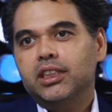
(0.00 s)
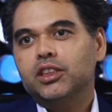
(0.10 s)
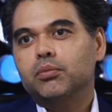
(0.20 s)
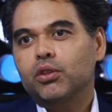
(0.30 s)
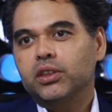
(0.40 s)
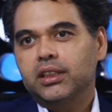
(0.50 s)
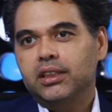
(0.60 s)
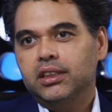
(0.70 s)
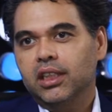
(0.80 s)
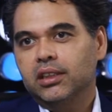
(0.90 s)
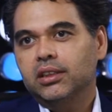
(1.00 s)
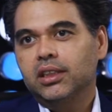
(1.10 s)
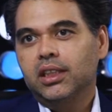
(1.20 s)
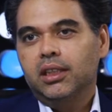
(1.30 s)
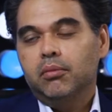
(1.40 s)
which is a project that is
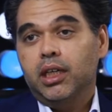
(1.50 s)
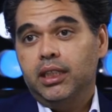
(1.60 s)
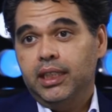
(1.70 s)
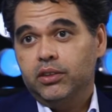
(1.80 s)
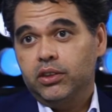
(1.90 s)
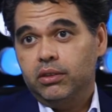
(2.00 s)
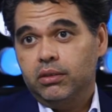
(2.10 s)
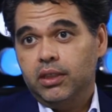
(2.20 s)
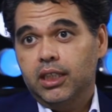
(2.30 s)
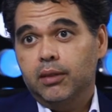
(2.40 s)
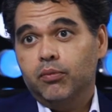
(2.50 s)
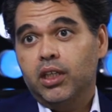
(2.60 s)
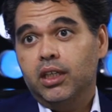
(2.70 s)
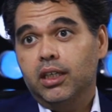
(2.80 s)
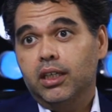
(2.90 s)
done by
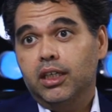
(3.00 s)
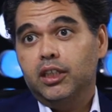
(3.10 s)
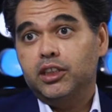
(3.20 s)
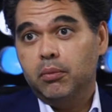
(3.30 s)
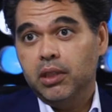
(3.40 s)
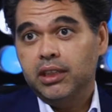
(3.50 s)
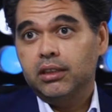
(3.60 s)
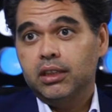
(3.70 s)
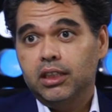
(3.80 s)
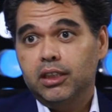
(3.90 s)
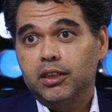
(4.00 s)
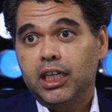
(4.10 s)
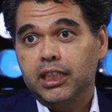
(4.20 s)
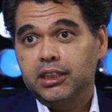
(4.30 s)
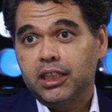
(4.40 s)
Dentsu sibling,
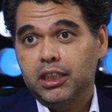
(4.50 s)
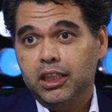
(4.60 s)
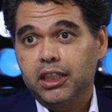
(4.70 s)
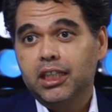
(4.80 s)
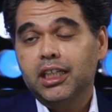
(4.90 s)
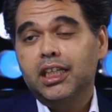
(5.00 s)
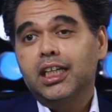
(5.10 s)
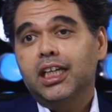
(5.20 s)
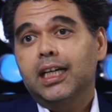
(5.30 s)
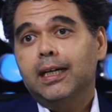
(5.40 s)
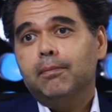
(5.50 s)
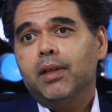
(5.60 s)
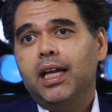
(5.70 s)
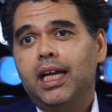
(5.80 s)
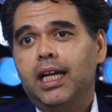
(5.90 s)
ISID,
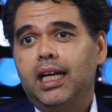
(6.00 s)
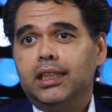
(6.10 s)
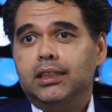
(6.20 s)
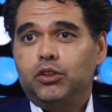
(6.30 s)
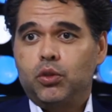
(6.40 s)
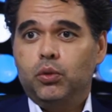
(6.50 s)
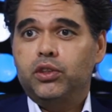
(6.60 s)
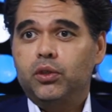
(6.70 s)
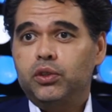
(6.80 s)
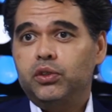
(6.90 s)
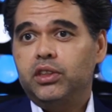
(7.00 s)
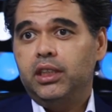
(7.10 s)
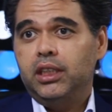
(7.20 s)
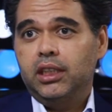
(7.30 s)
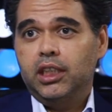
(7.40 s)
and it's called Social
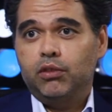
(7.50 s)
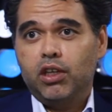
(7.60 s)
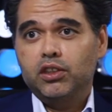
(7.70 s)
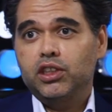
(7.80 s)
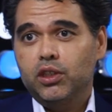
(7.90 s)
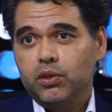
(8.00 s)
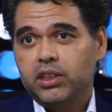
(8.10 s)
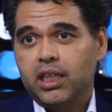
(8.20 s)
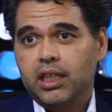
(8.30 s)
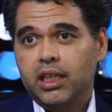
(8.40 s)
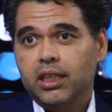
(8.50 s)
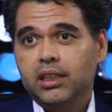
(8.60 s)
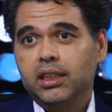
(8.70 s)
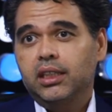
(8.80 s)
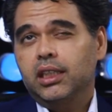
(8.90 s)
City. It runs in Osaka
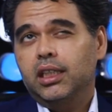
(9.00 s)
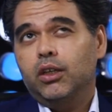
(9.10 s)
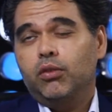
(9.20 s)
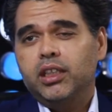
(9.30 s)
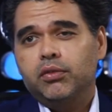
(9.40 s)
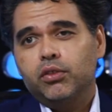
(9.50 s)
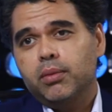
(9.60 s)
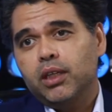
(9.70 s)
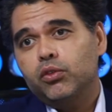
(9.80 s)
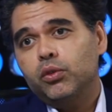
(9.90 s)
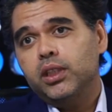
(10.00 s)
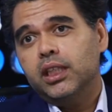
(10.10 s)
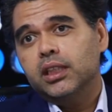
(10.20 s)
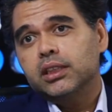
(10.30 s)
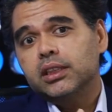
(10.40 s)
already for about 2
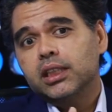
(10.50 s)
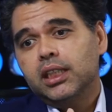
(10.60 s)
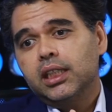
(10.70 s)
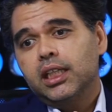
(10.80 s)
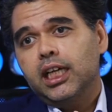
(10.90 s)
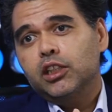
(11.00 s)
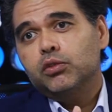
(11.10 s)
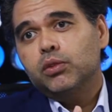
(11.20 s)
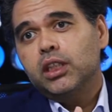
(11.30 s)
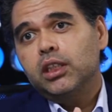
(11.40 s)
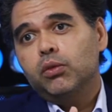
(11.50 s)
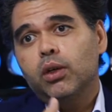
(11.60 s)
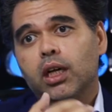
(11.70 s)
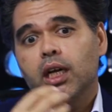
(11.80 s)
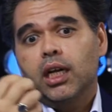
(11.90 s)
years, and it's really
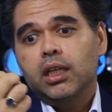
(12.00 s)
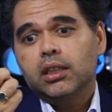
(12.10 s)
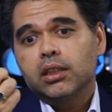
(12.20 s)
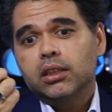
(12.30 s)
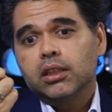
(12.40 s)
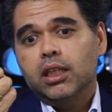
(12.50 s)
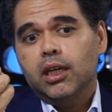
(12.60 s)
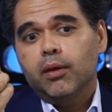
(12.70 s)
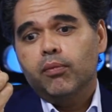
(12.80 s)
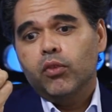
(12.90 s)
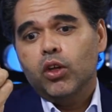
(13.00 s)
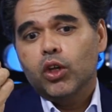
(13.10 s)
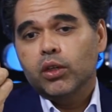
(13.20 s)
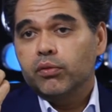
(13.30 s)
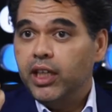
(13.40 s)
where
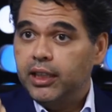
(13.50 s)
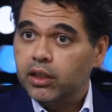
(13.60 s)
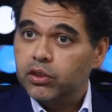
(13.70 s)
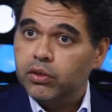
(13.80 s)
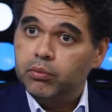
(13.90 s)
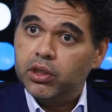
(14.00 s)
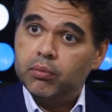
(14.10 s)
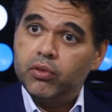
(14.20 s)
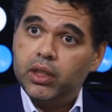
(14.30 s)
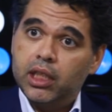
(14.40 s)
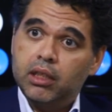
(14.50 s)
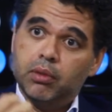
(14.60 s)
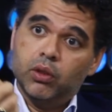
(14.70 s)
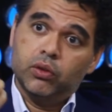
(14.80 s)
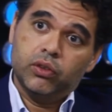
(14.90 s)
a lot of data streams come together,
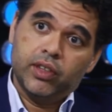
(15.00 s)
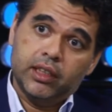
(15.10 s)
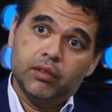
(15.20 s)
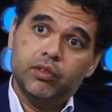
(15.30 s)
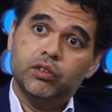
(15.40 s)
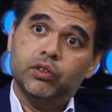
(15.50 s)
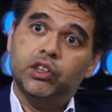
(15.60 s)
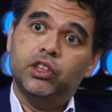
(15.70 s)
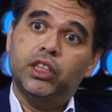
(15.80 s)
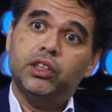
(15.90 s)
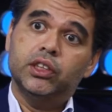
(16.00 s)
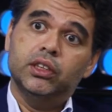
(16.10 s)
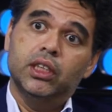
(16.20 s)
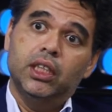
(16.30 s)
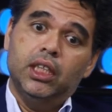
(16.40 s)
but also data
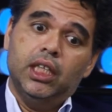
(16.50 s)
visualization,